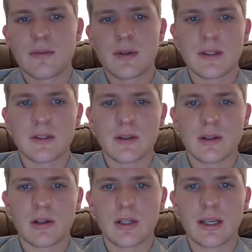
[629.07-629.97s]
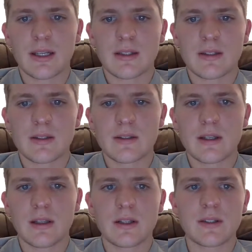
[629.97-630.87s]
It doesn't look like it's.
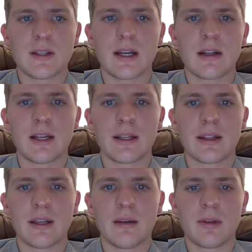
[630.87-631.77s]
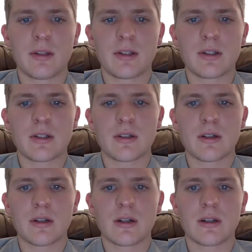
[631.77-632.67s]
It looks kind of like the image
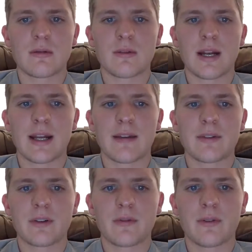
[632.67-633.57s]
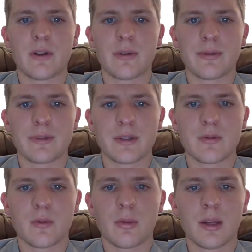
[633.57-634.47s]
right after the following
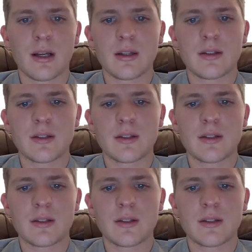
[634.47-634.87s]
residual plot.